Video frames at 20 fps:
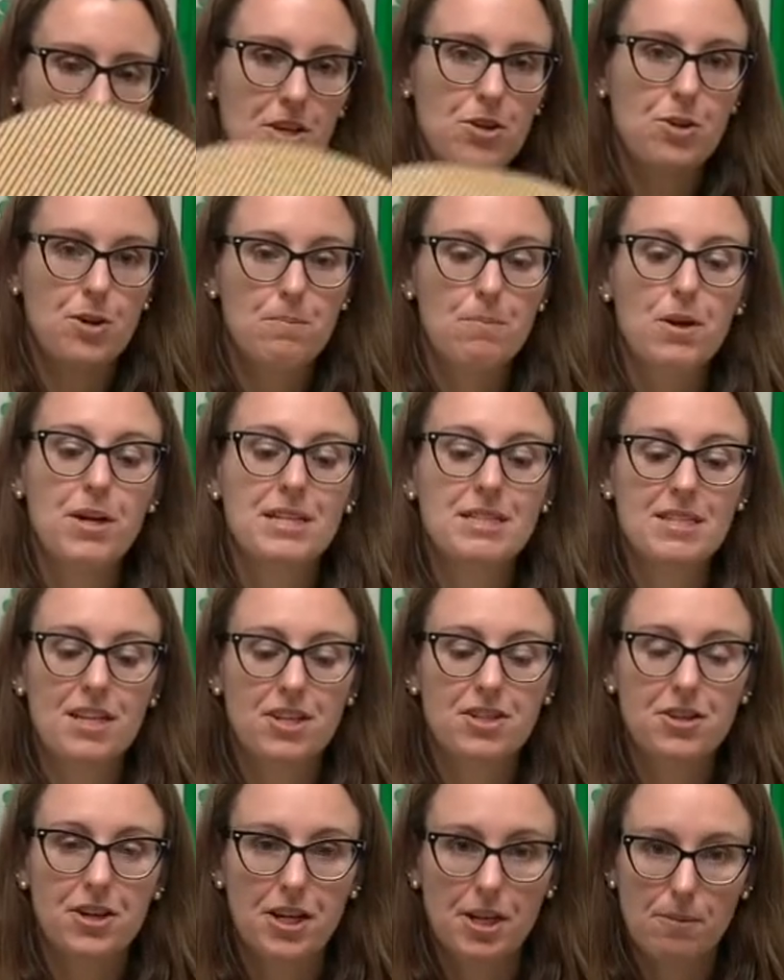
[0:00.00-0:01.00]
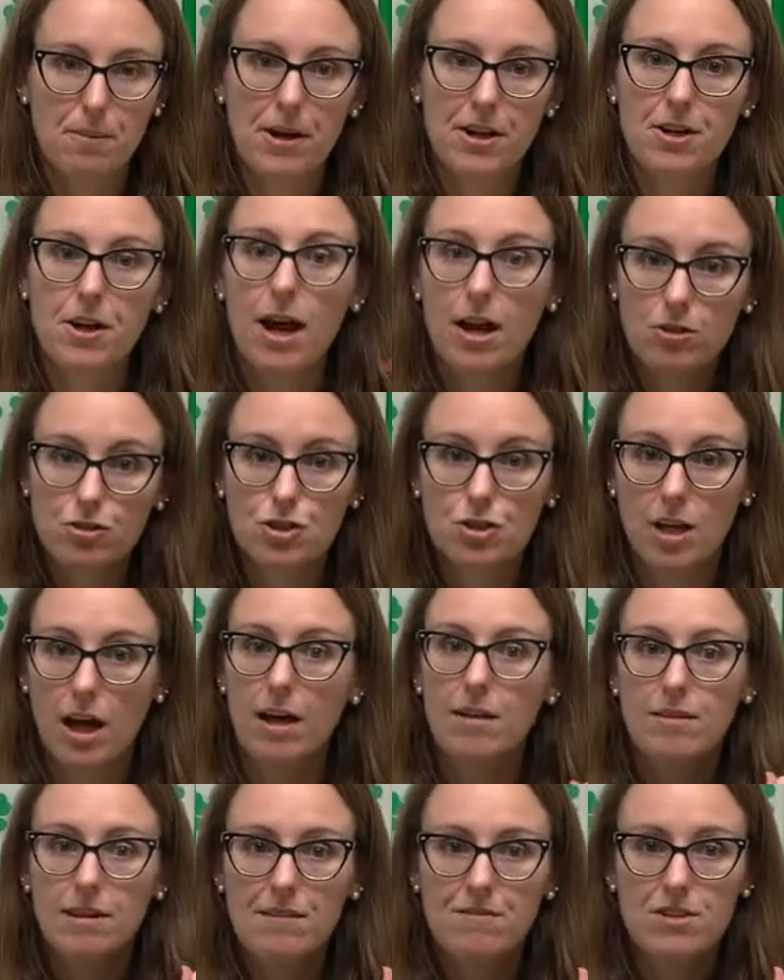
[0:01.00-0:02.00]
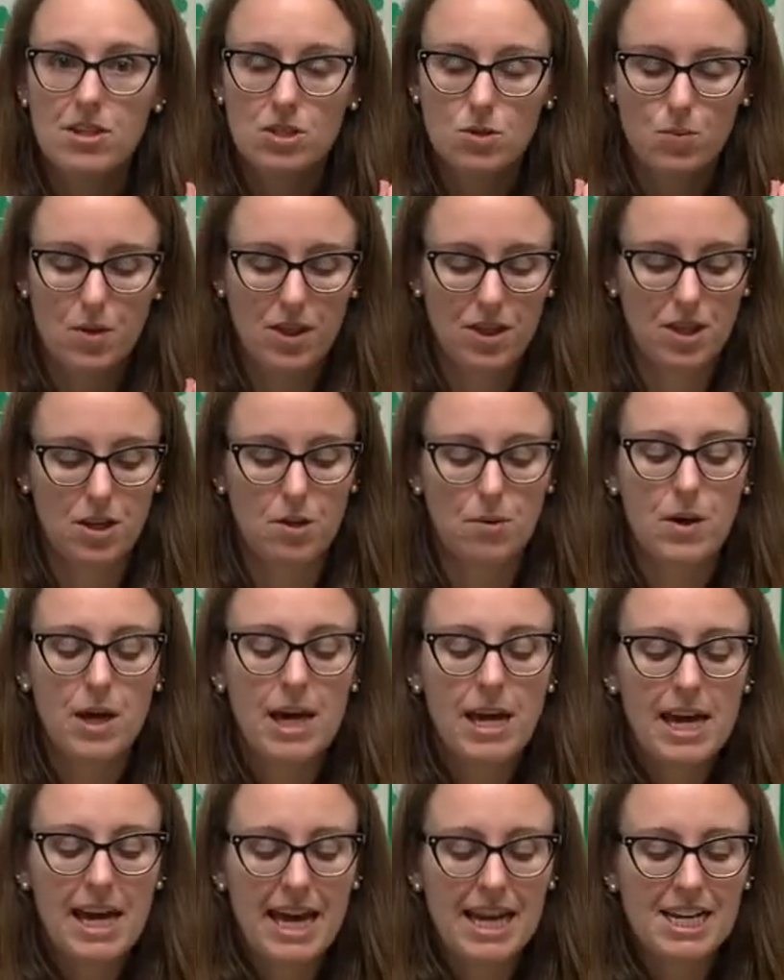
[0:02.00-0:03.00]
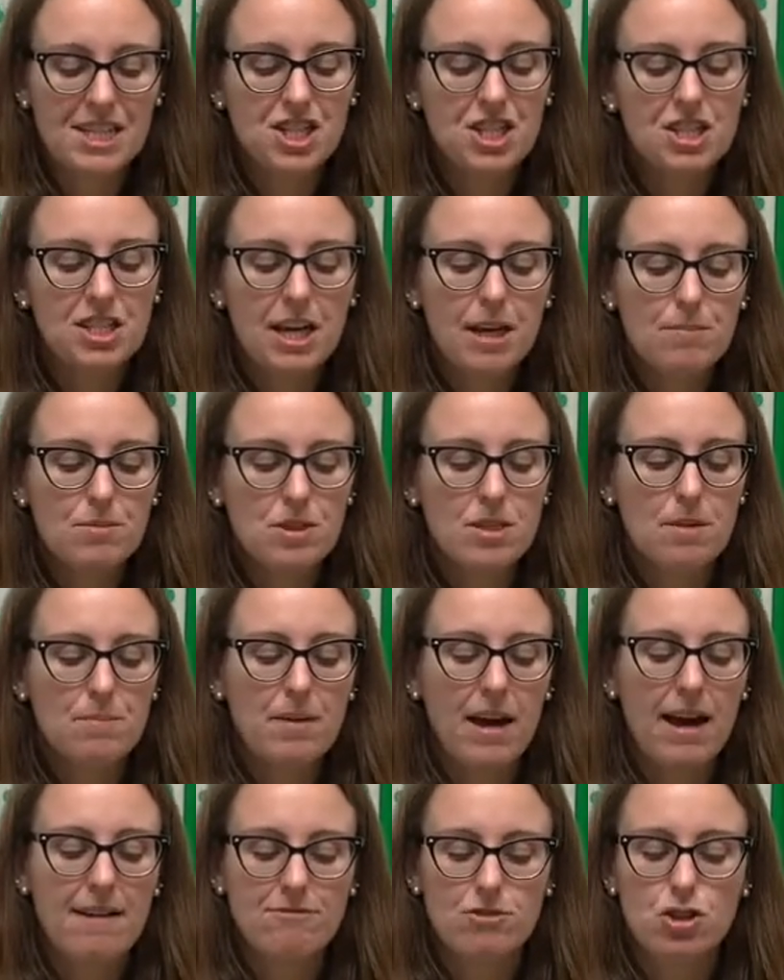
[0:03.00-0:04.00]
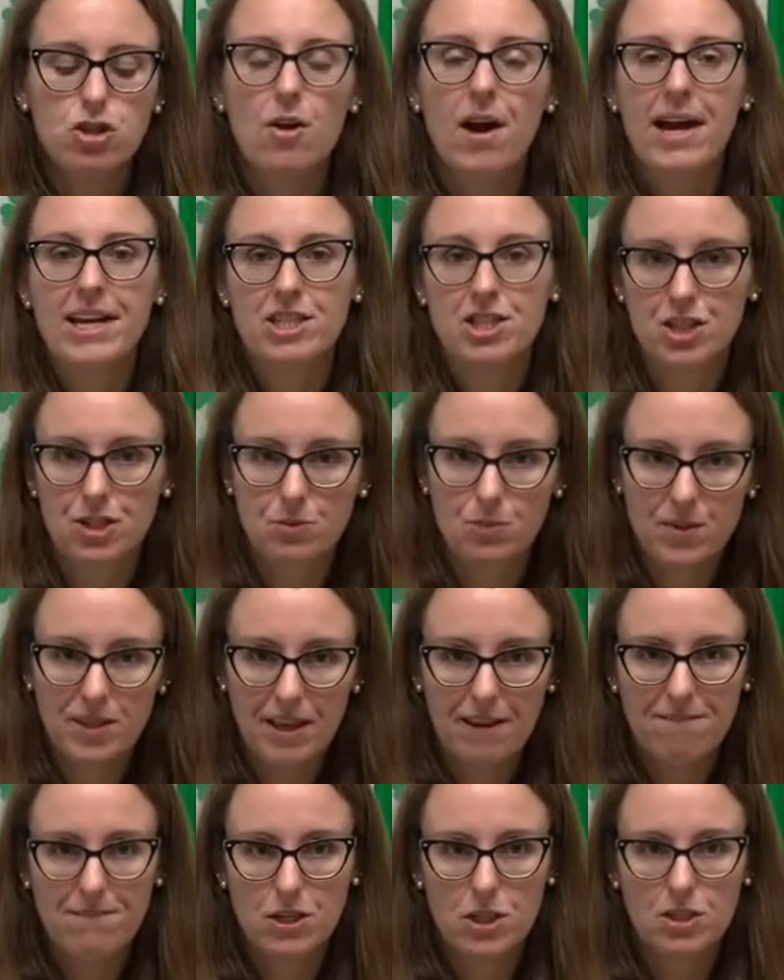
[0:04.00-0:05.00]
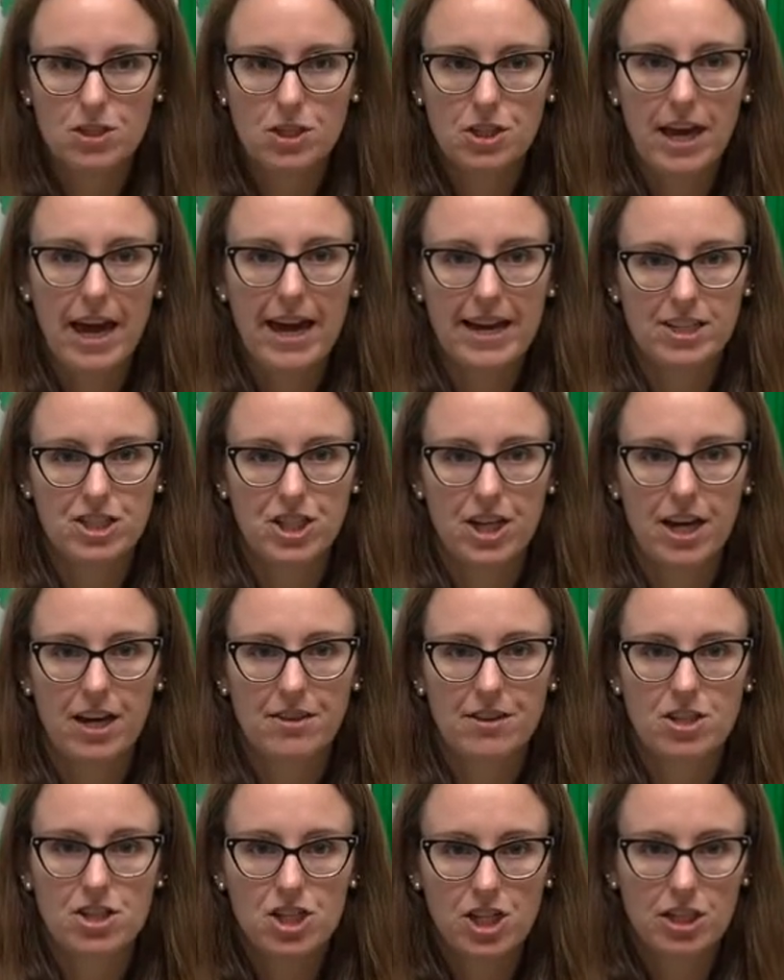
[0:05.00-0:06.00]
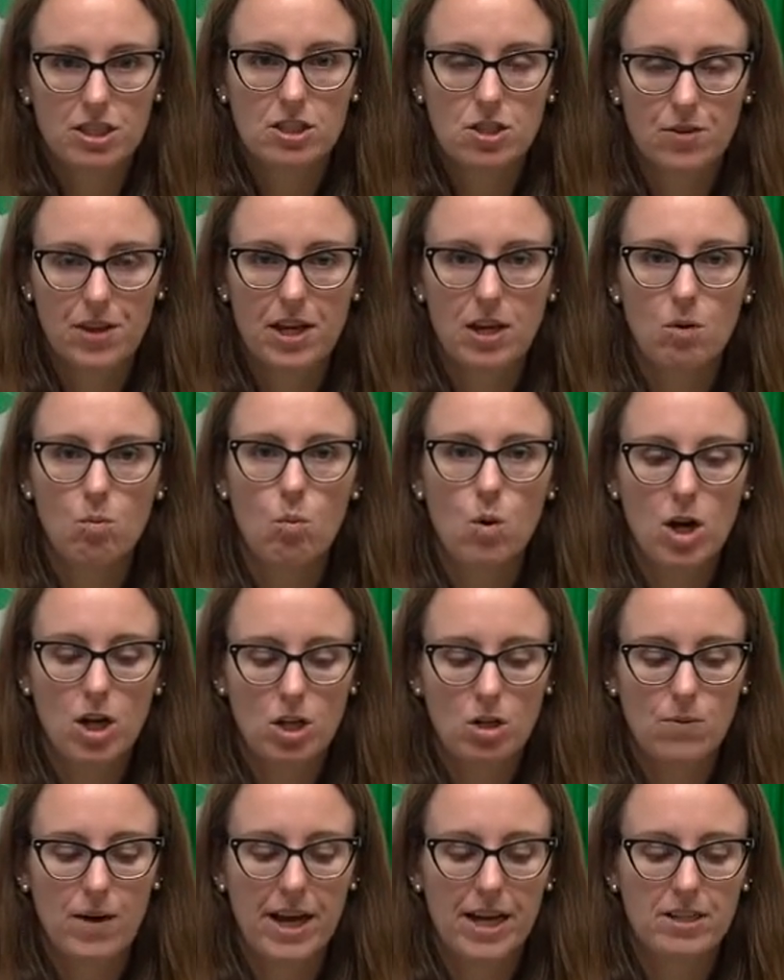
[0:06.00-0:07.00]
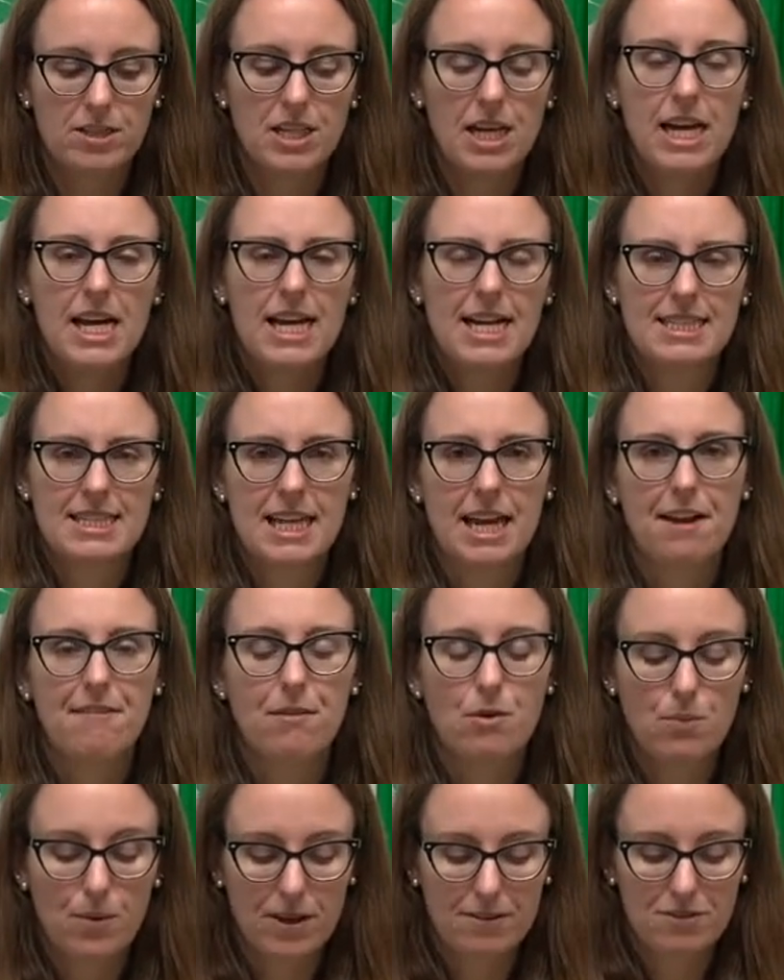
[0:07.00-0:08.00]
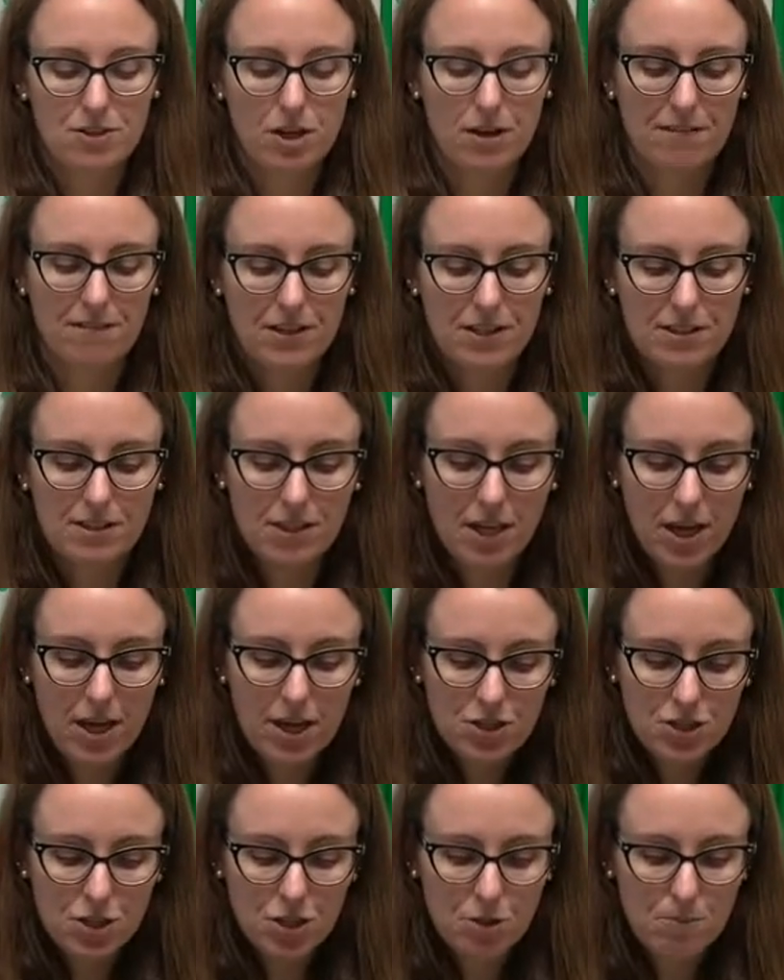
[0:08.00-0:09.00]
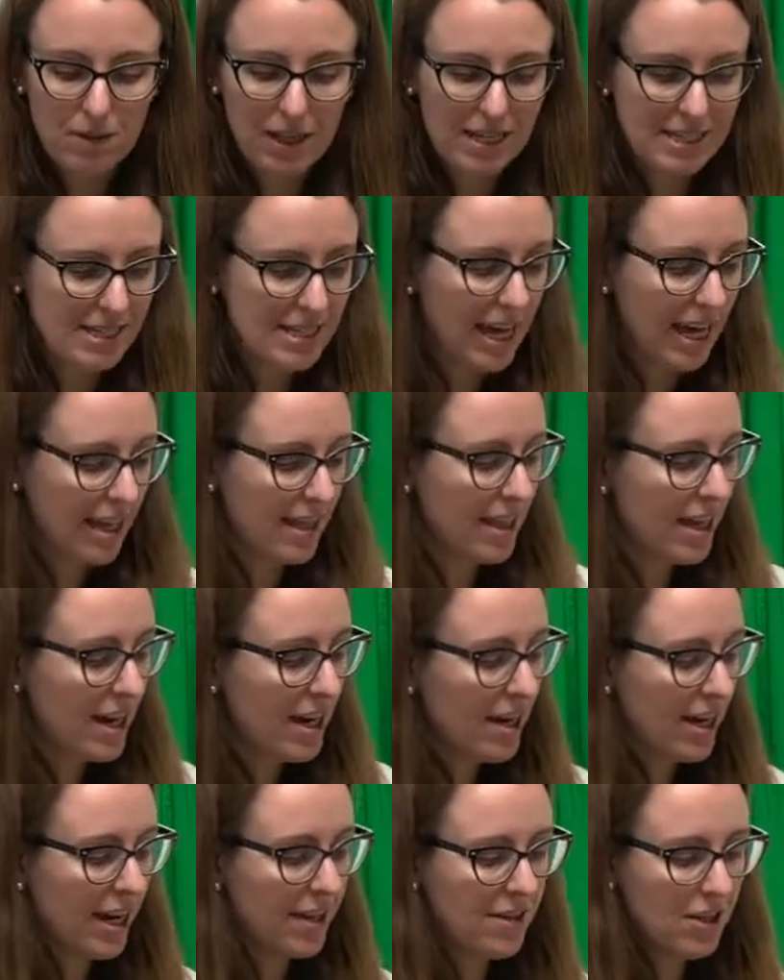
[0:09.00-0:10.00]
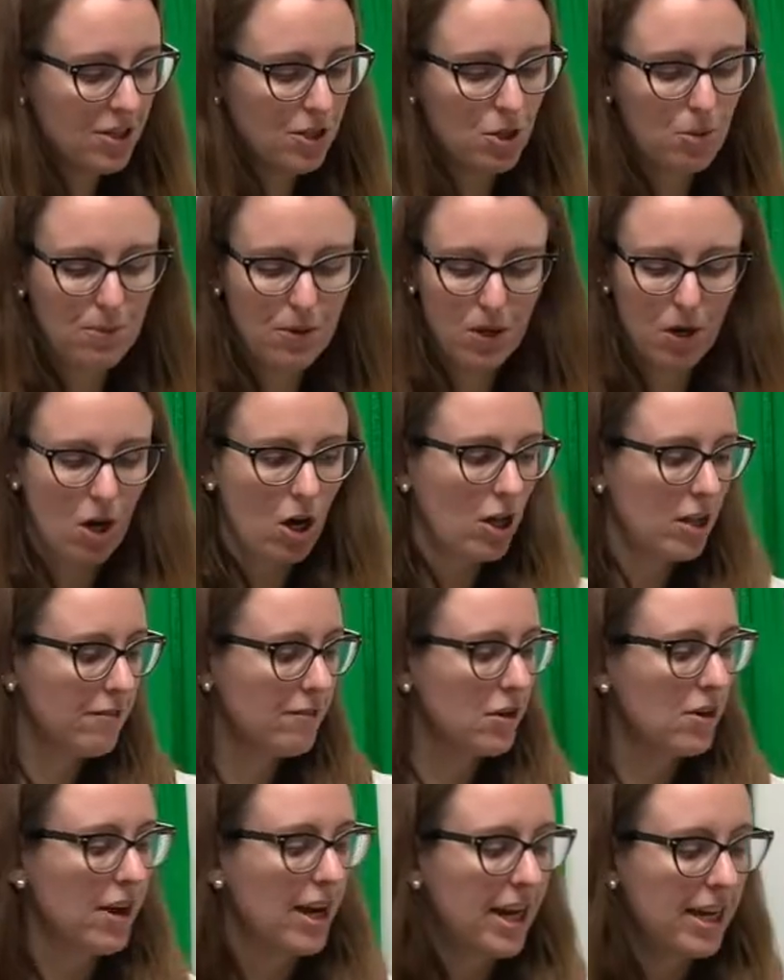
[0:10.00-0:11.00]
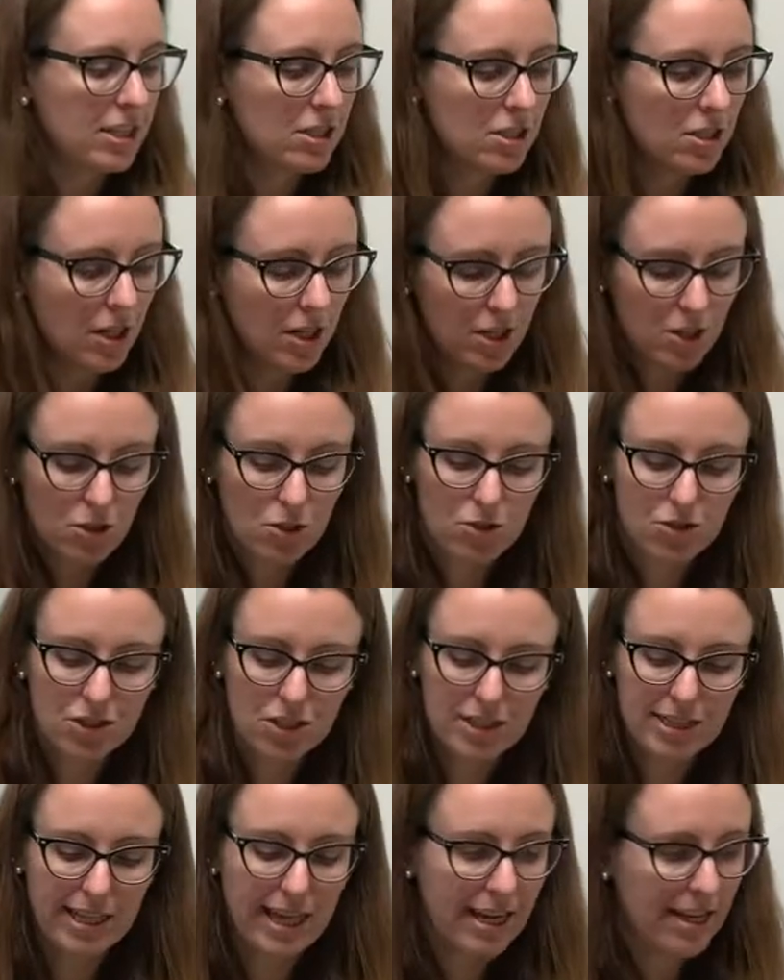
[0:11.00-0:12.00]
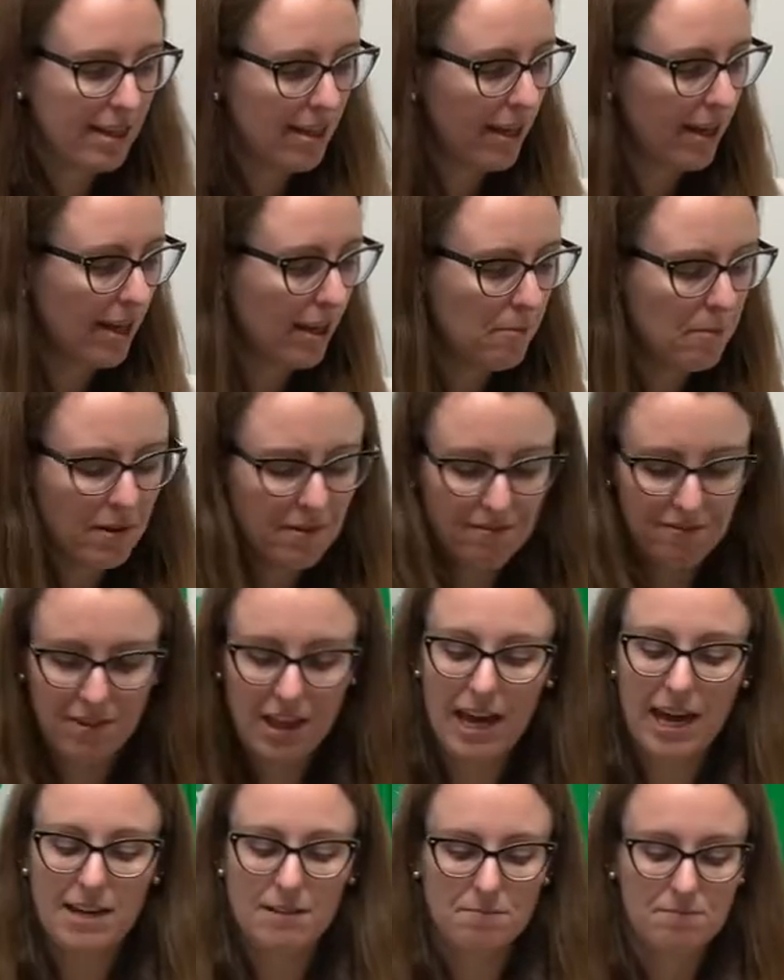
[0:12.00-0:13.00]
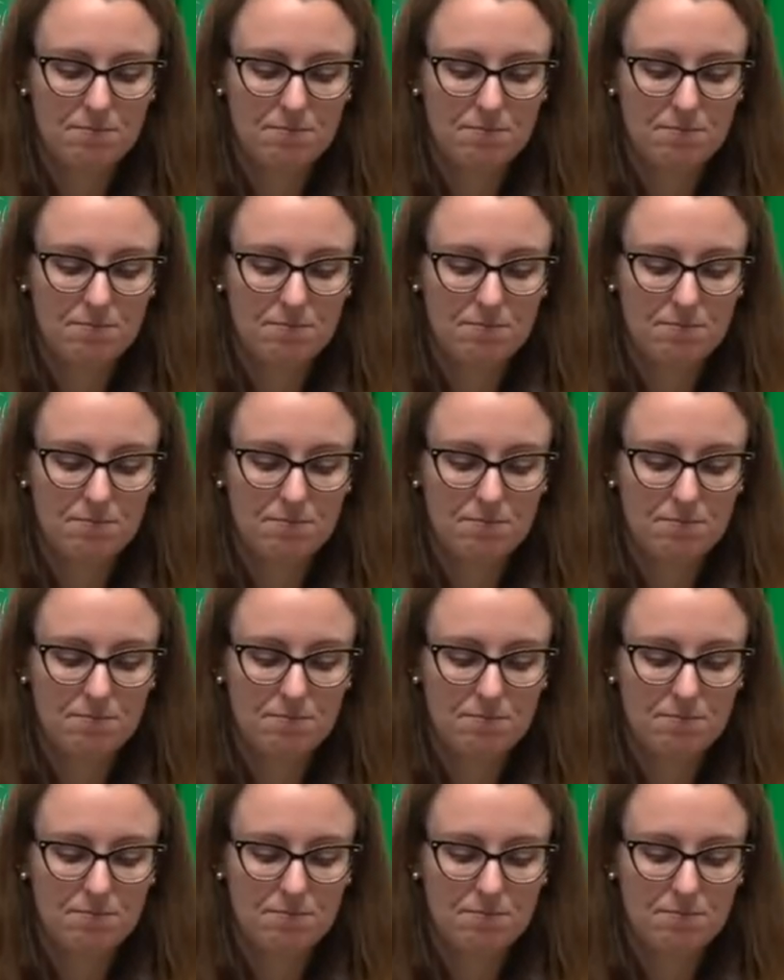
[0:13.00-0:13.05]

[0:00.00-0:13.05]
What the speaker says: can put inside your incubator. I'll leave this with you, and it just helps them have traction when they first hatch out, the chicks, so they can walk around. It's kind of a rough surface. So you place that there, and then you'll put all of your eggs, you'll just lay them flat